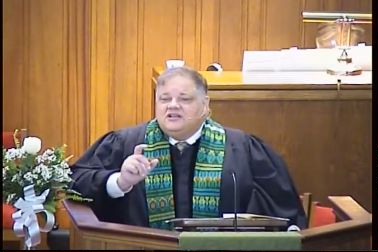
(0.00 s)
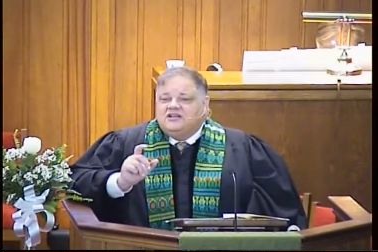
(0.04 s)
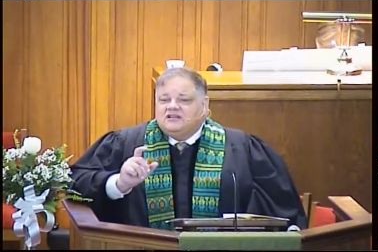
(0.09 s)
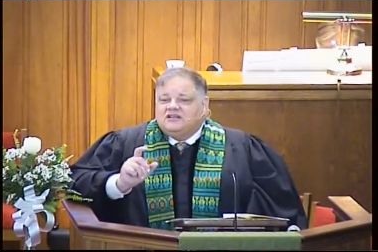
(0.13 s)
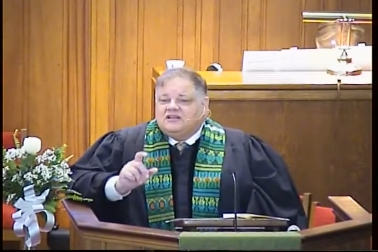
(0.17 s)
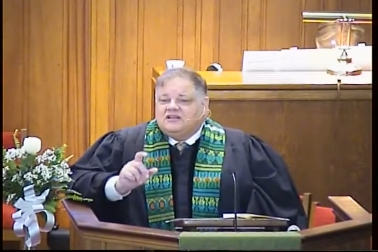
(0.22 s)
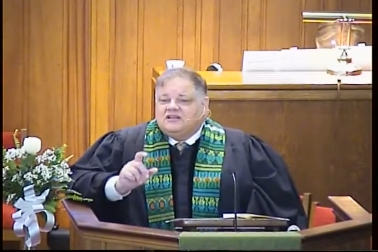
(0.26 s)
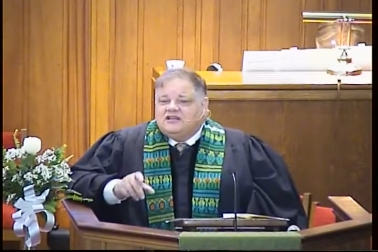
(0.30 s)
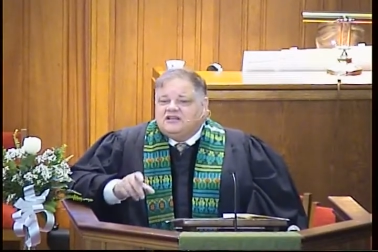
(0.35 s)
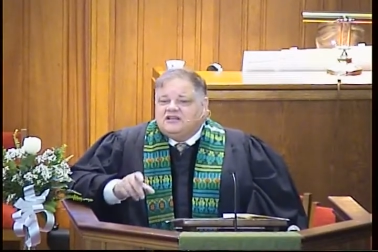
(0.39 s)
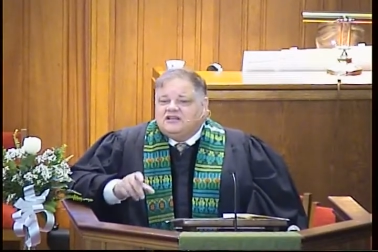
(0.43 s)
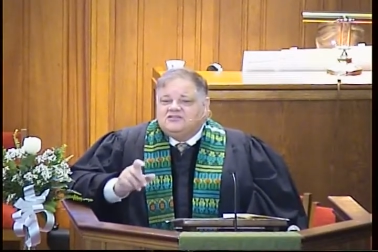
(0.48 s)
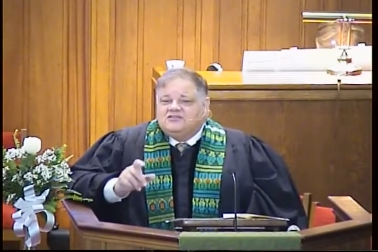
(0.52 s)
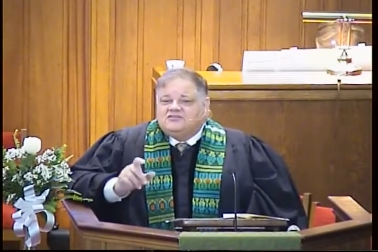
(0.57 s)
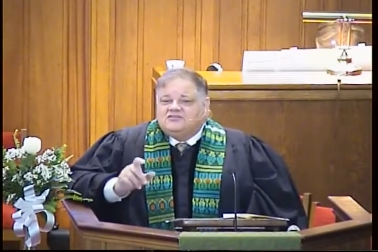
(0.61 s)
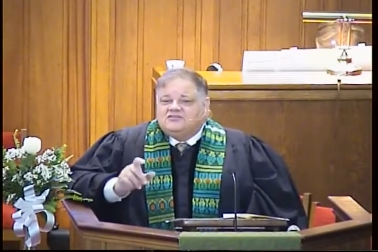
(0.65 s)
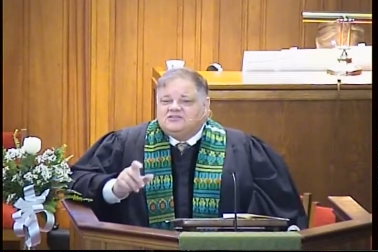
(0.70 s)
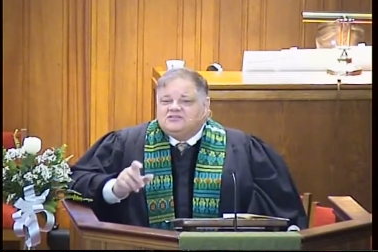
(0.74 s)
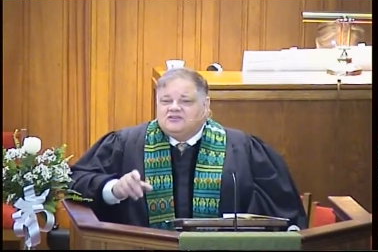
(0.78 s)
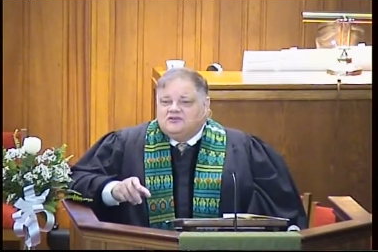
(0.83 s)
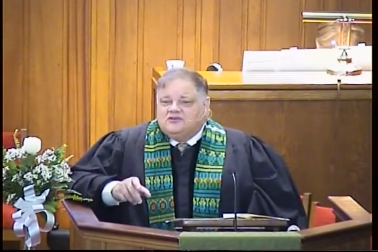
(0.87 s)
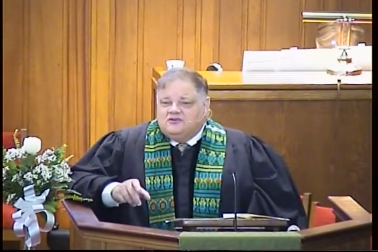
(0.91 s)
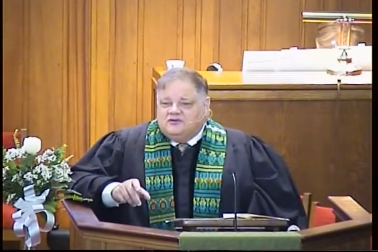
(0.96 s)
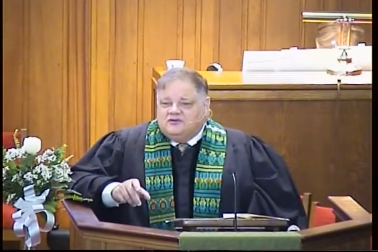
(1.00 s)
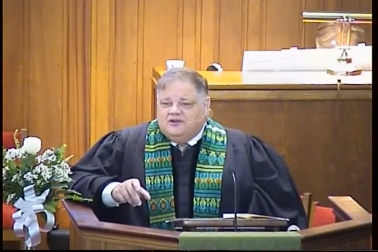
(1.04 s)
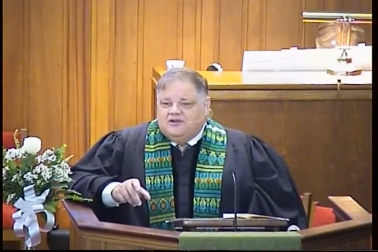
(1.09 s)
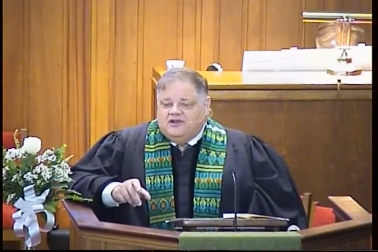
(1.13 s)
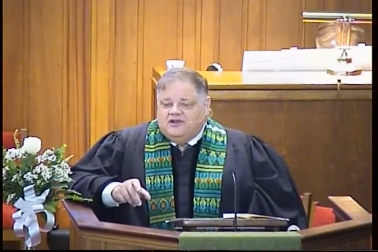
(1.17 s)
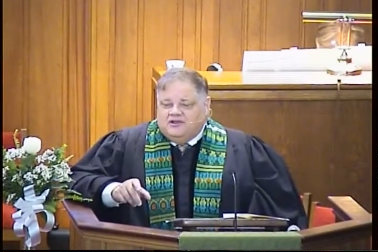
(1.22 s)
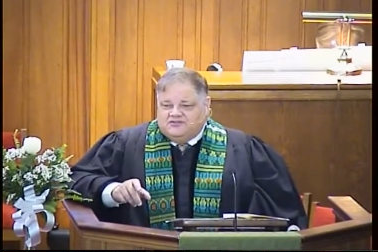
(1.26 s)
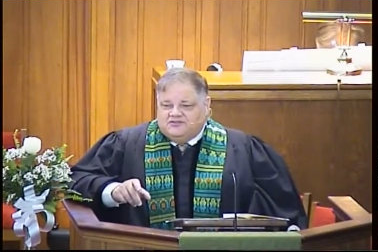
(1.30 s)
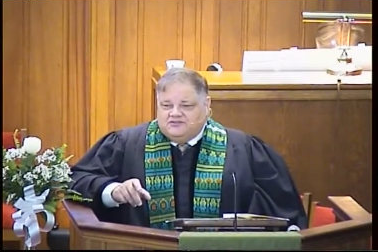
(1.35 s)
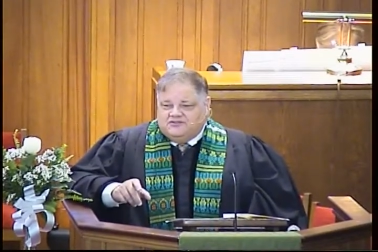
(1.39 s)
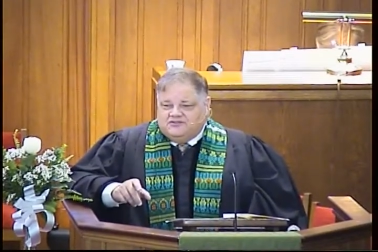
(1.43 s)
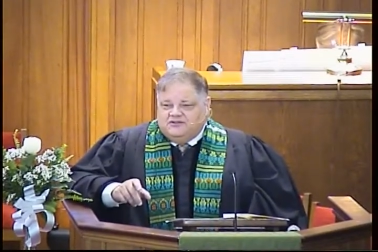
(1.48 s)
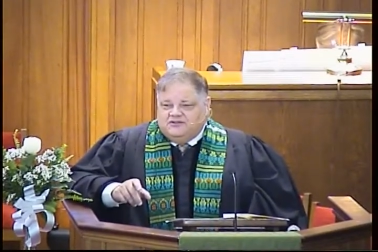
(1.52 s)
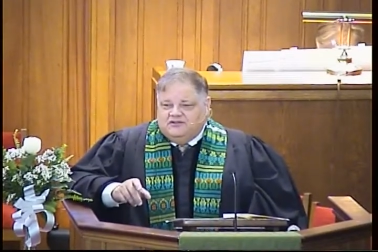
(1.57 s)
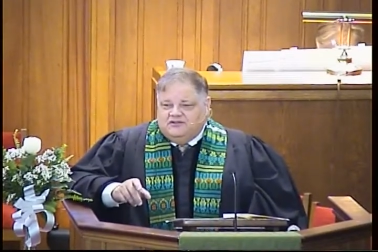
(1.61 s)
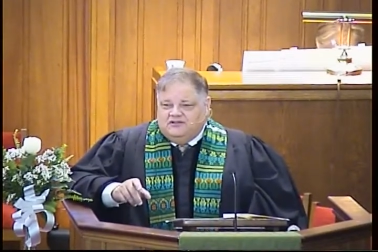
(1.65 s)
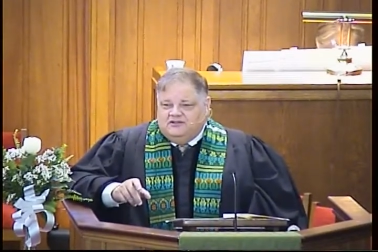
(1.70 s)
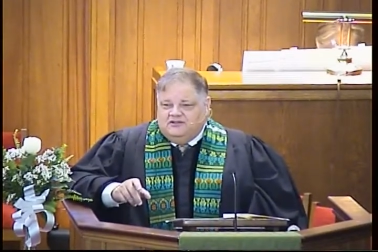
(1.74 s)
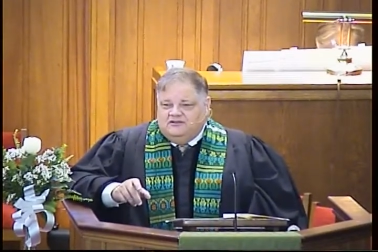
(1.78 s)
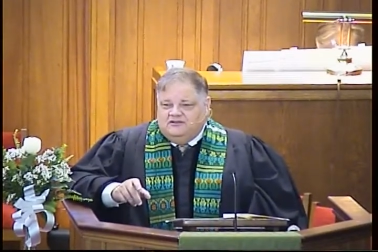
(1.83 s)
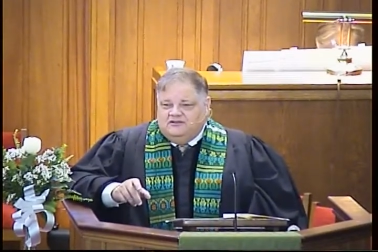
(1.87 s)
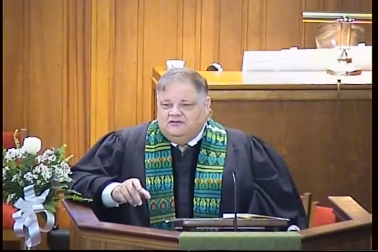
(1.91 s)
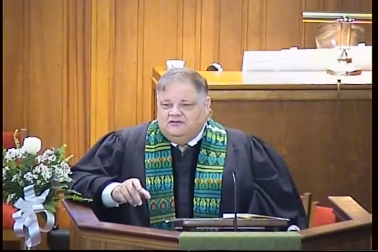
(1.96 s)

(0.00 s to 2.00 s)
leads to curiosity,